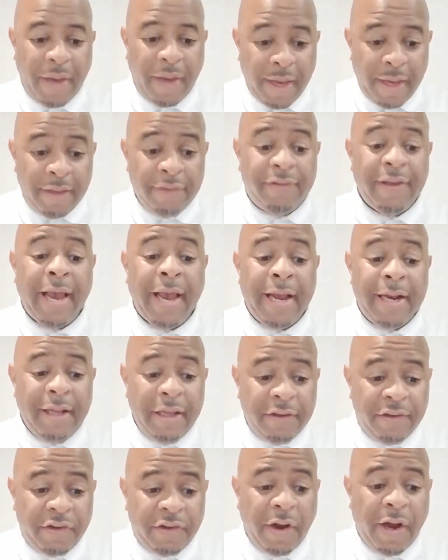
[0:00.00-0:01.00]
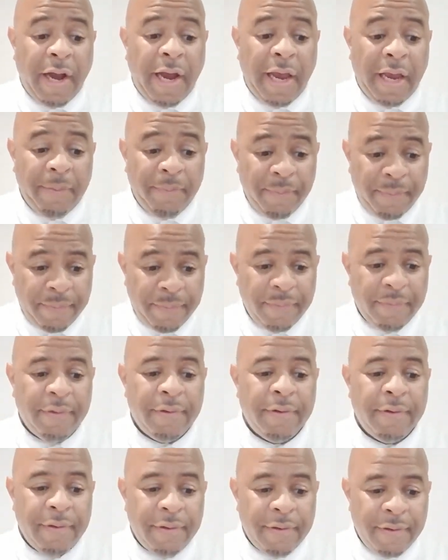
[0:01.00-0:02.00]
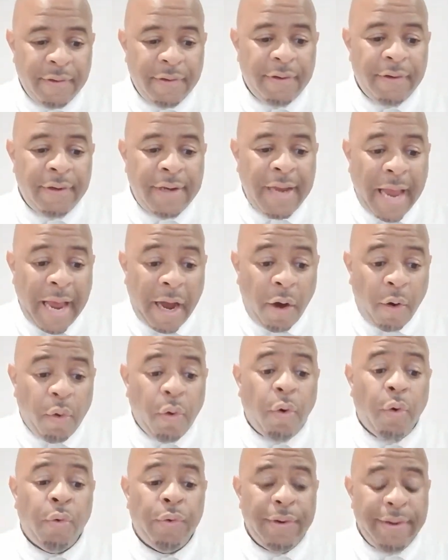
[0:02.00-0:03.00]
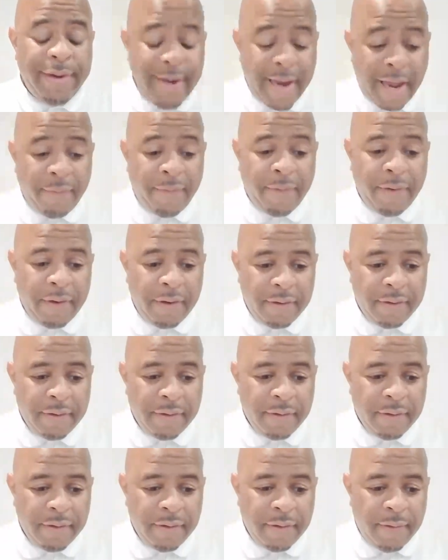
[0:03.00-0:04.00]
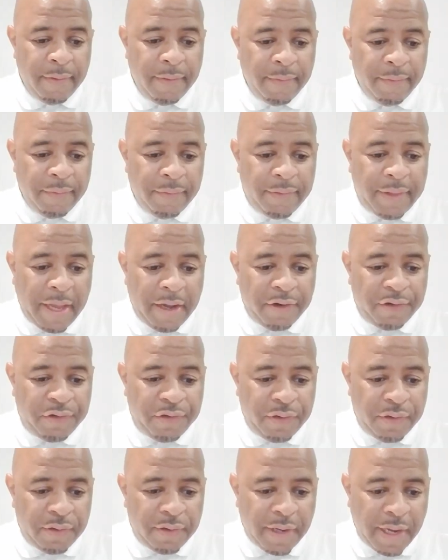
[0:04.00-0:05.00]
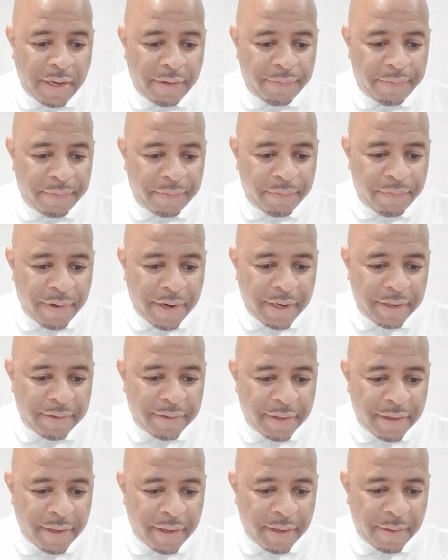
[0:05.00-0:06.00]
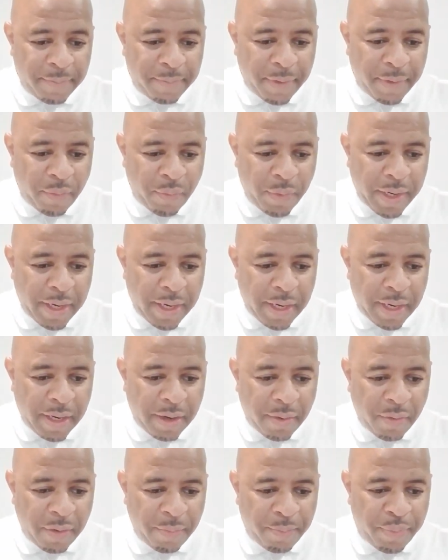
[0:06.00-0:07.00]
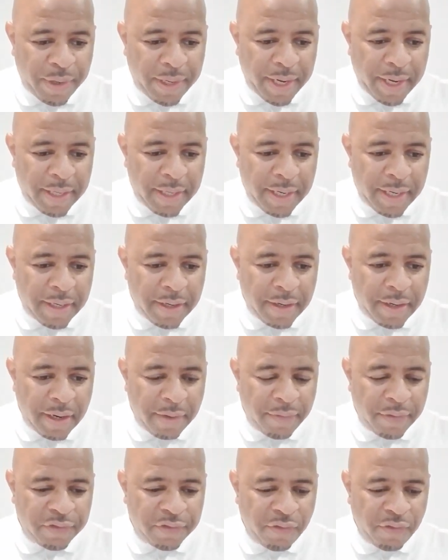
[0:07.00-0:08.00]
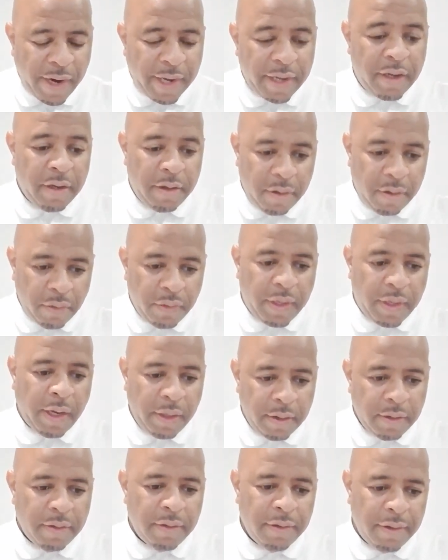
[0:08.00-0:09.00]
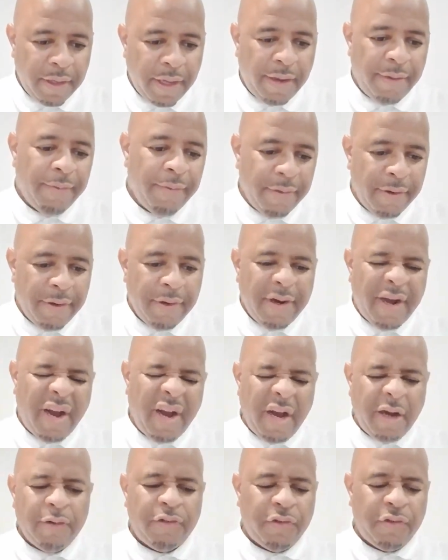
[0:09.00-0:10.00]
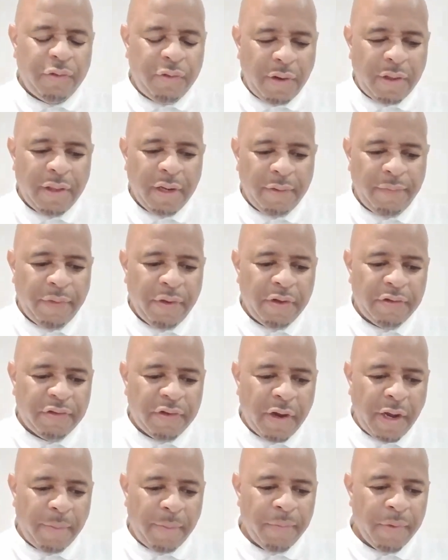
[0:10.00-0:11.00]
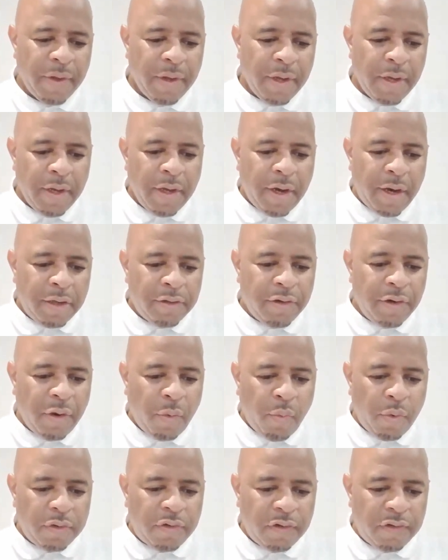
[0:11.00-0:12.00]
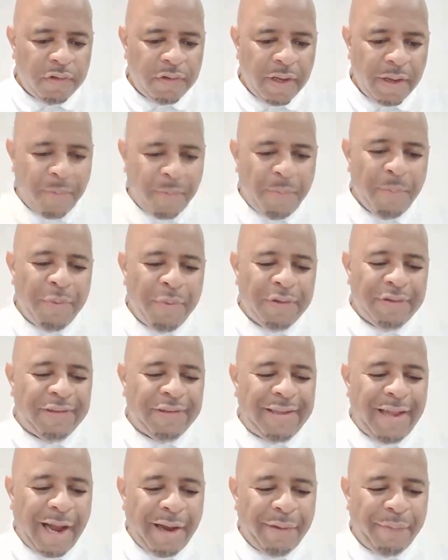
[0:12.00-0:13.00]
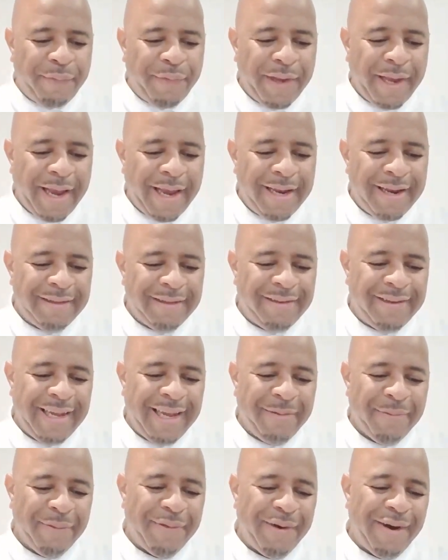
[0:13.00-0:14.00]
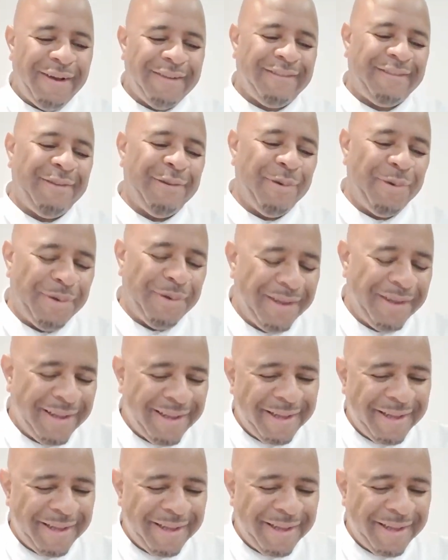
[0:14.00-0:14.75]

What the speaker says: It's Eddie's time. Now or never. That should have read, but we're bringing in another striker. Okay, yeah. I understood you, I think, the first time. I do not want to see Mustafi in the team of Arsenal.